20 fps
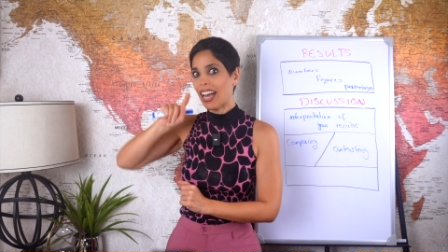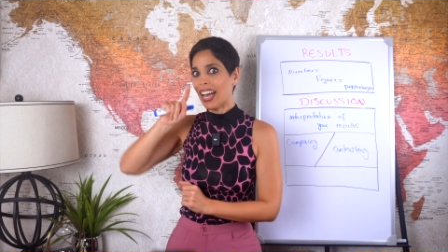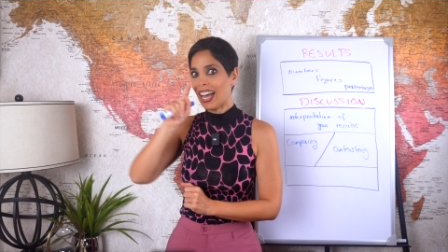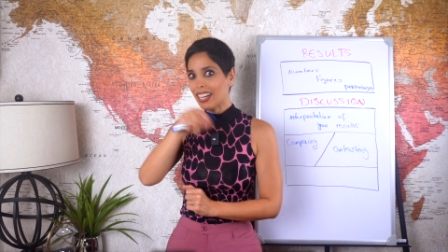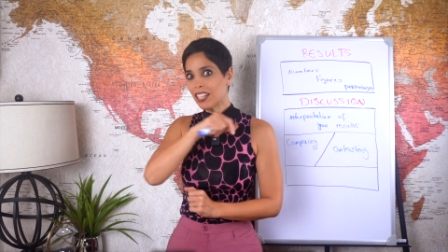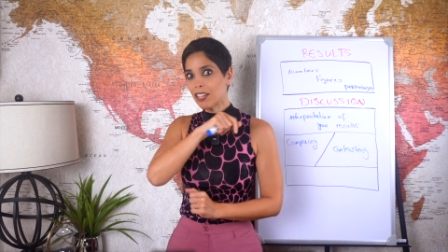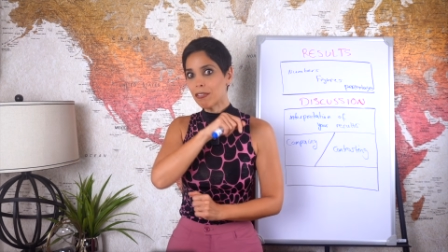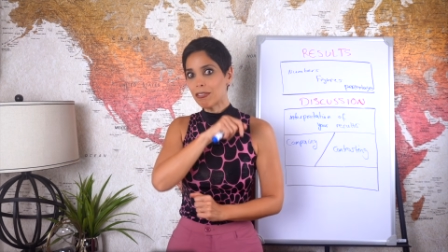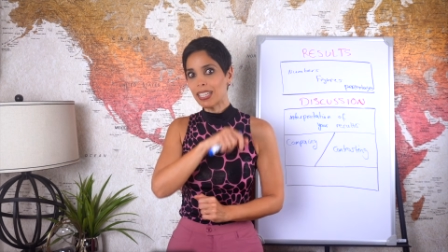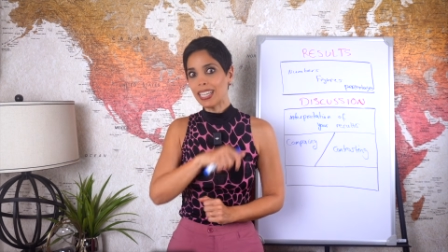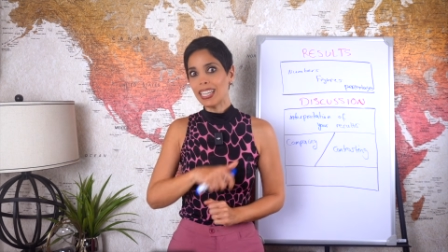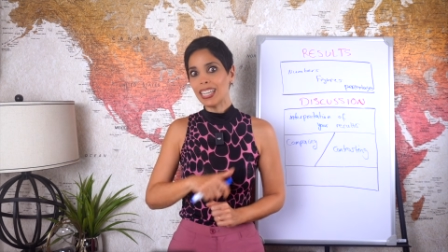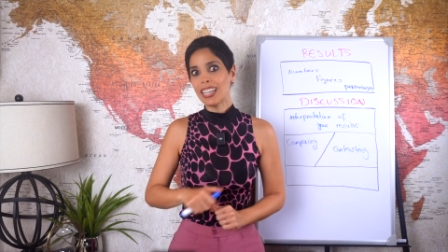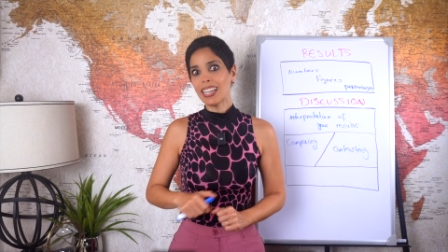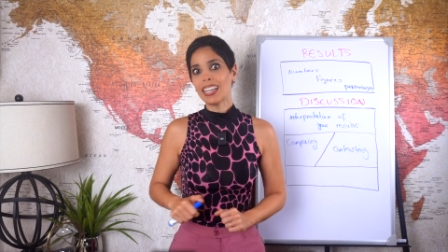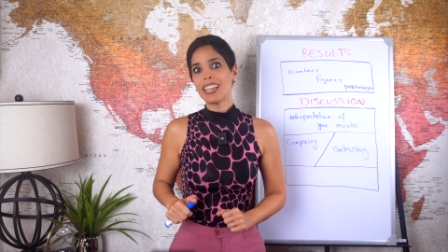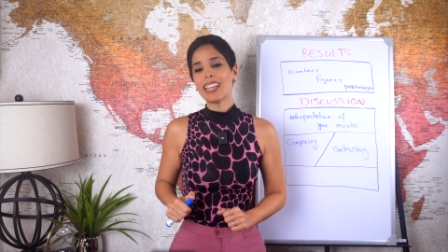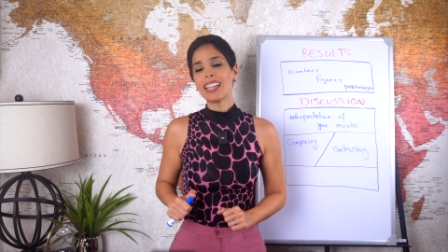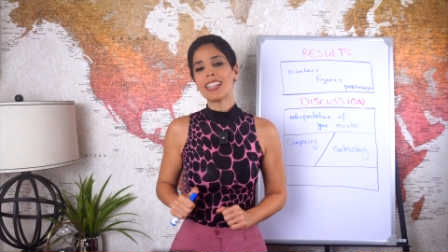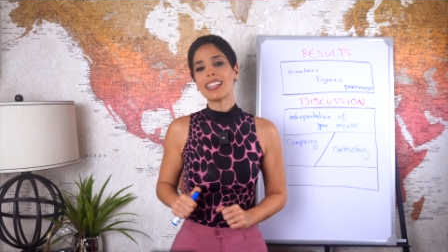Either
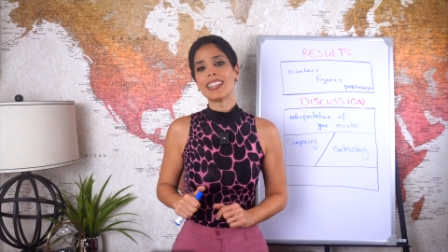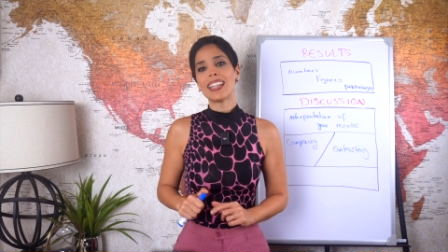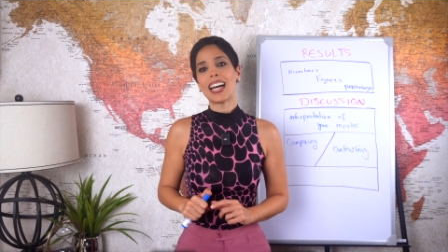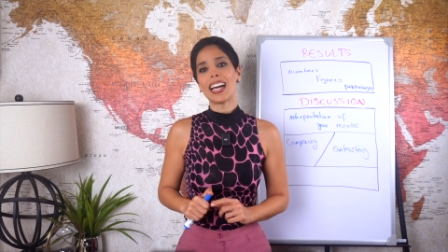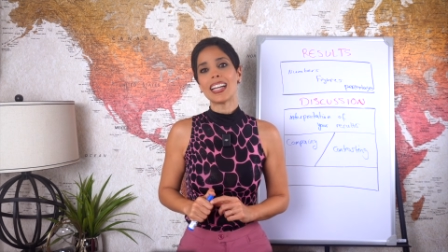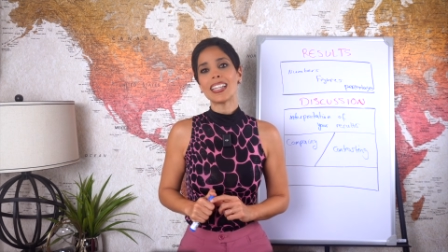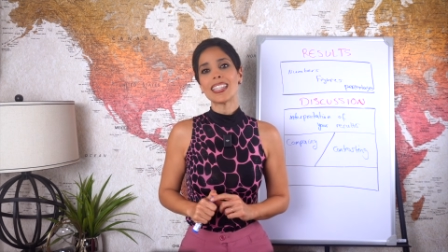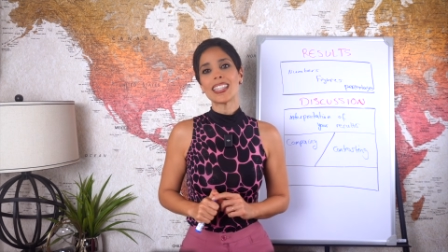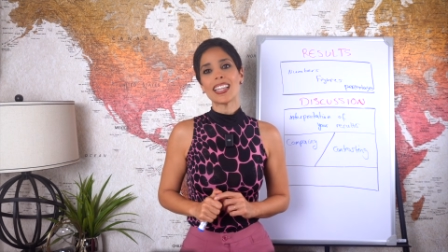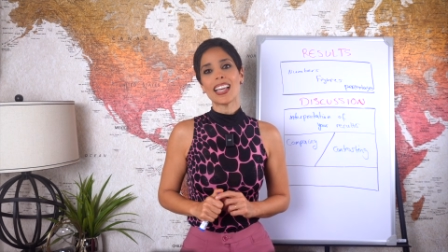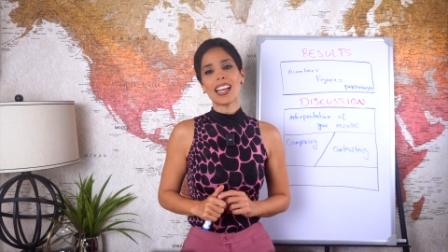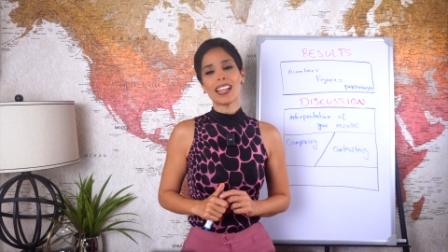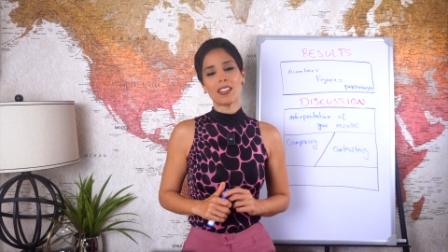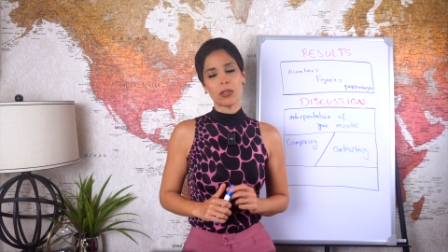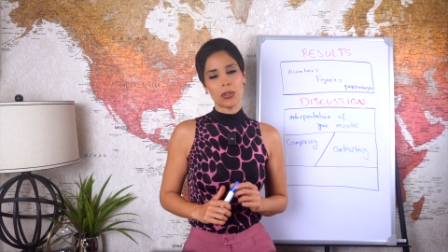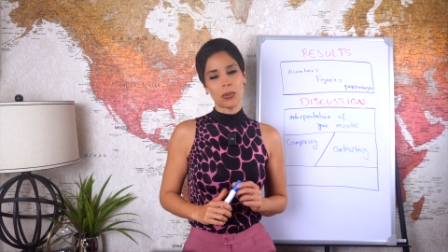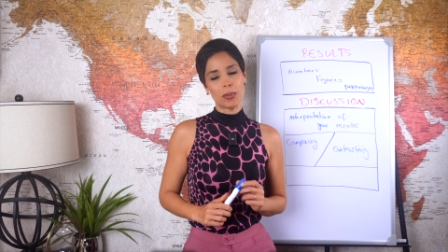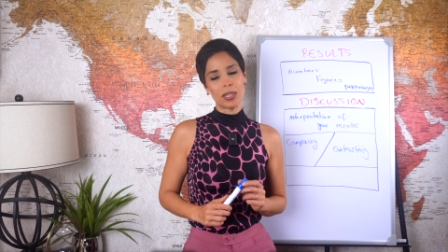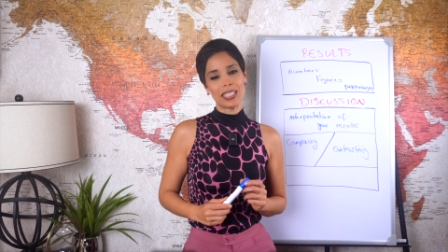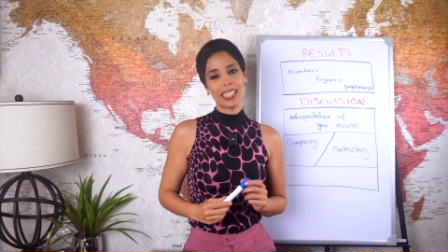way, that's an
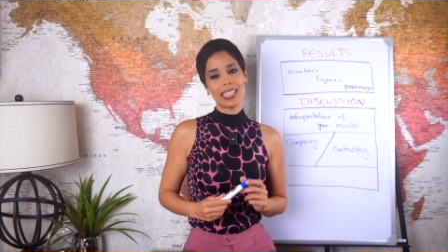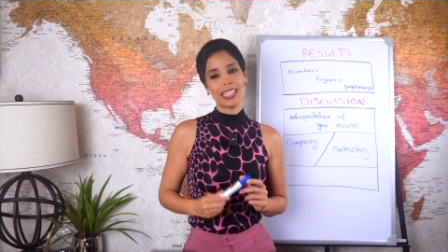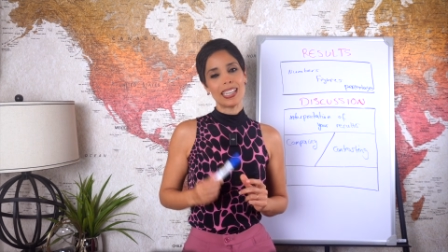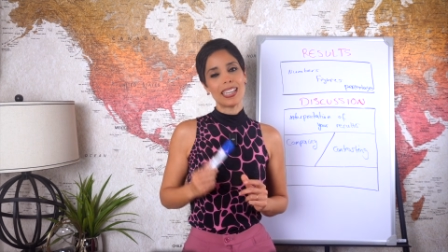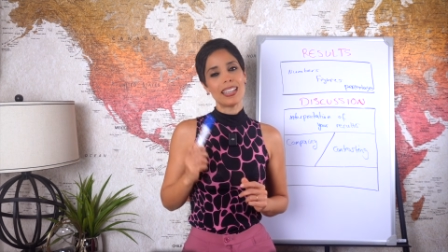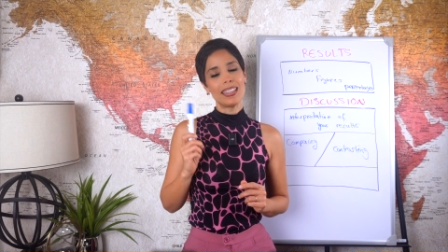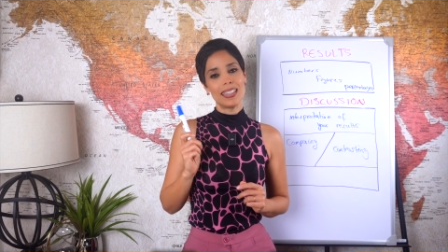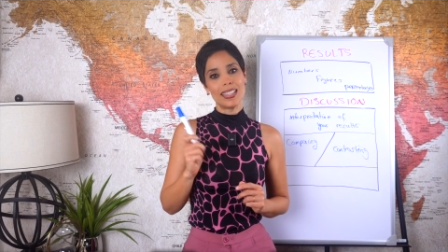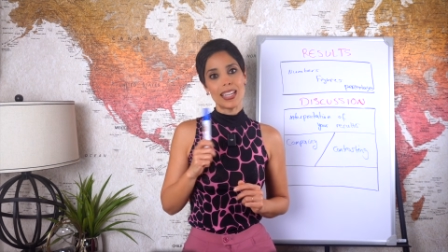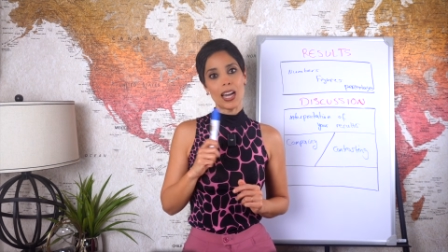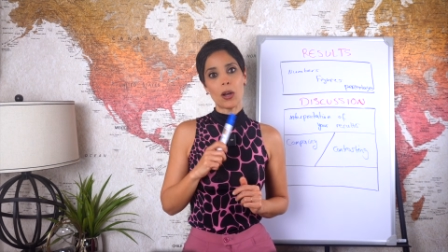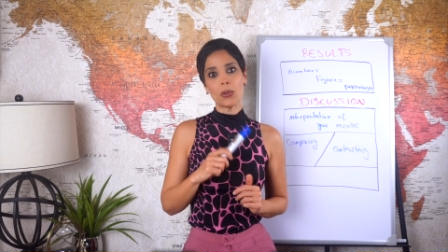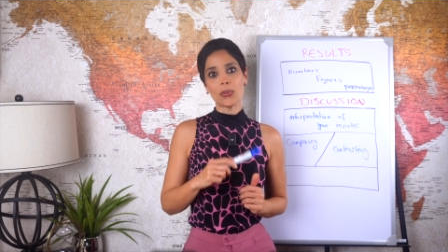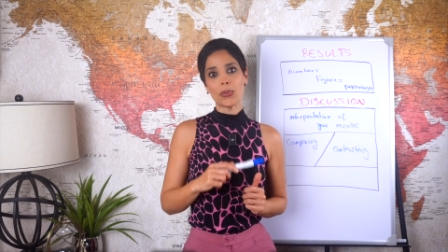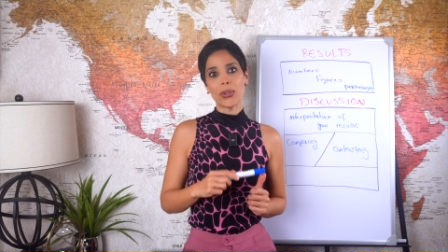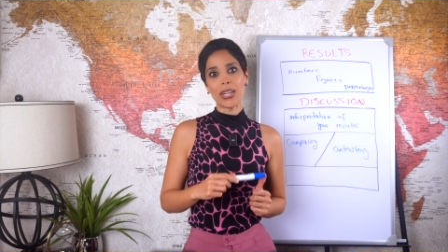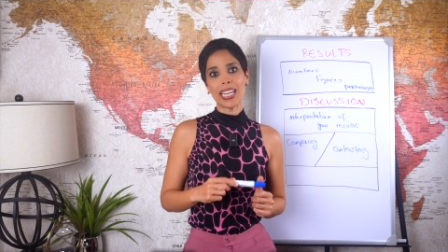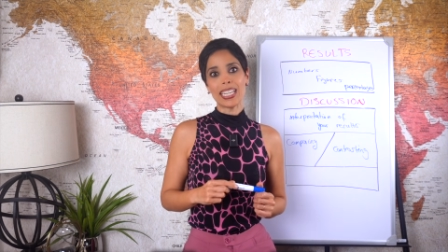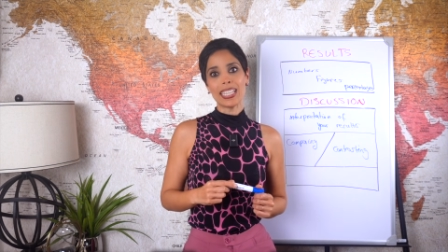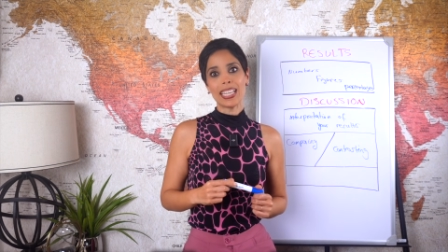automatic
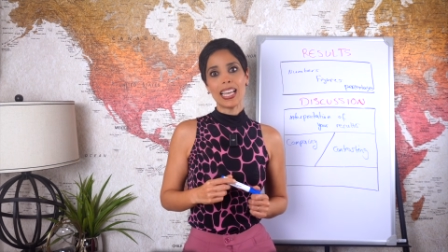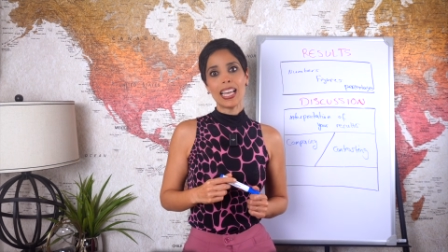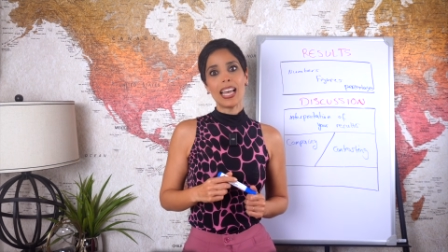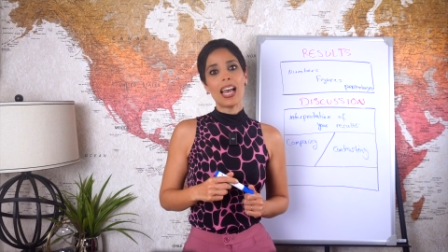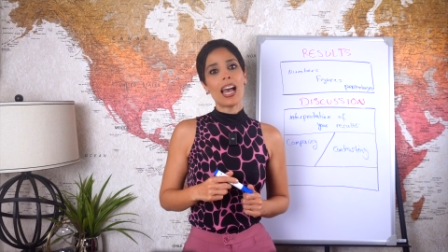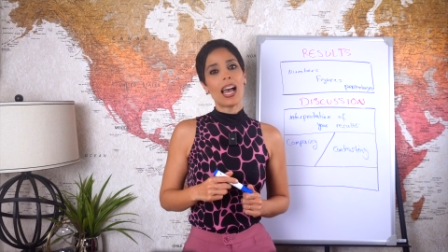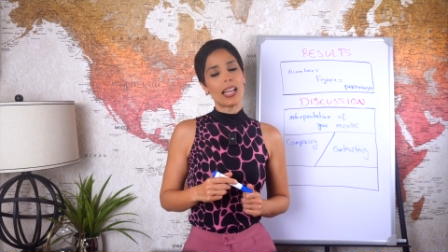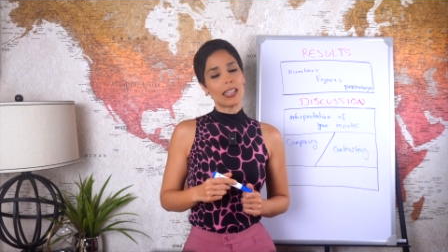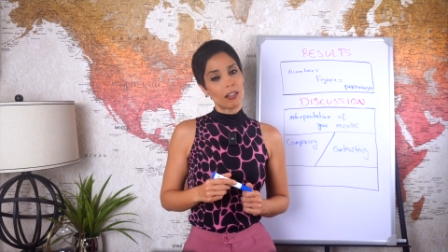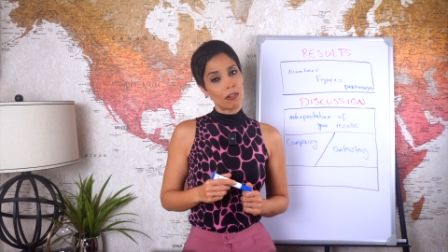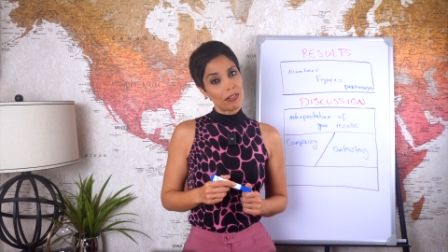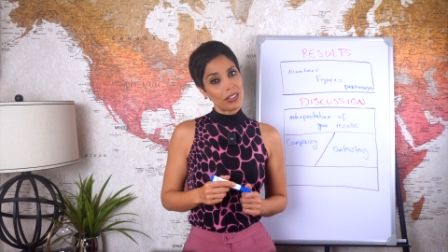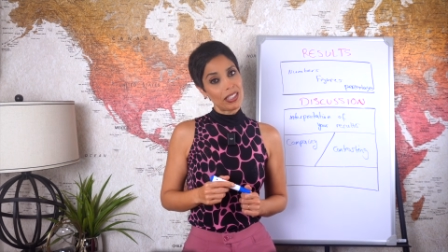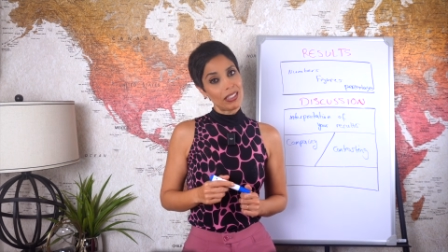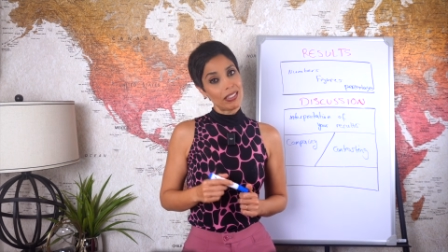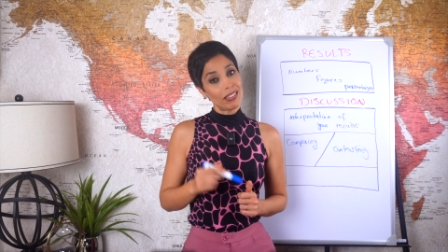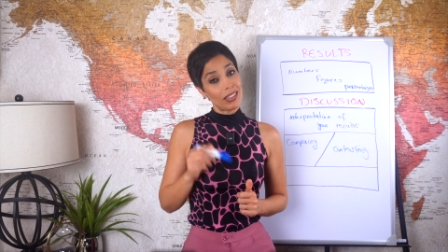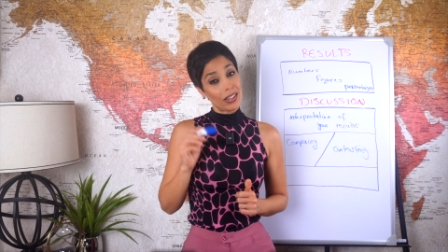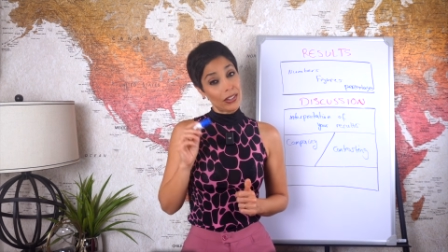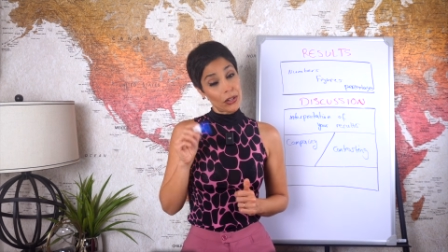downgrade and
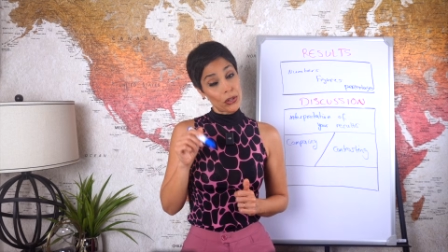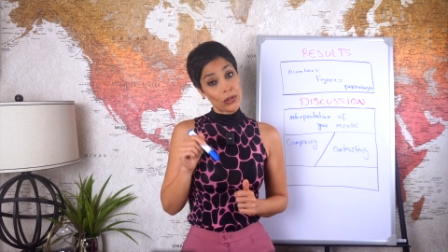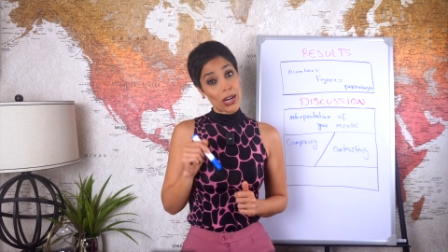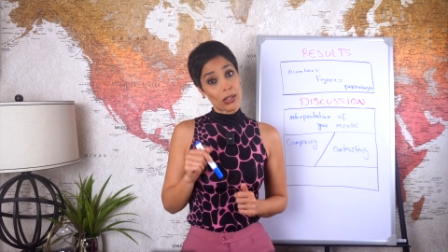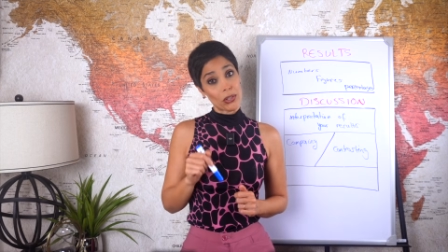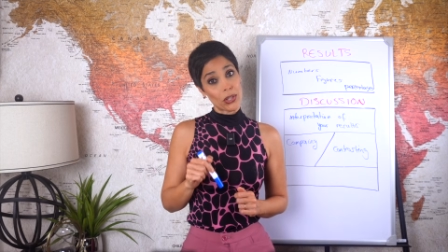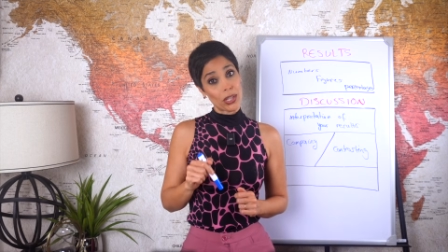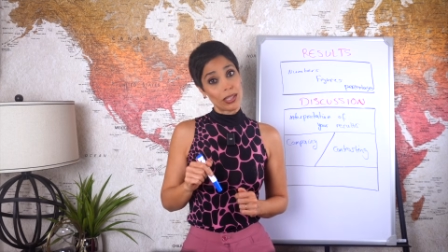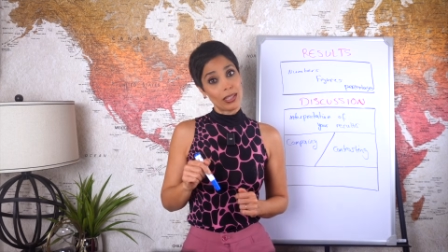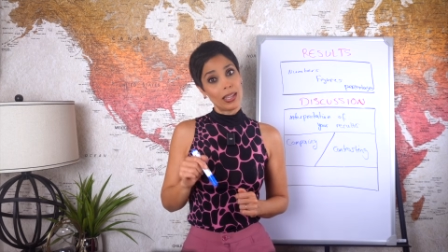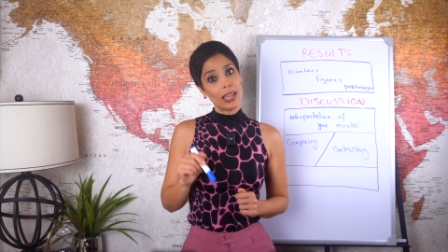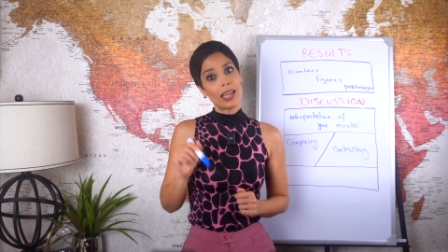often a rejection.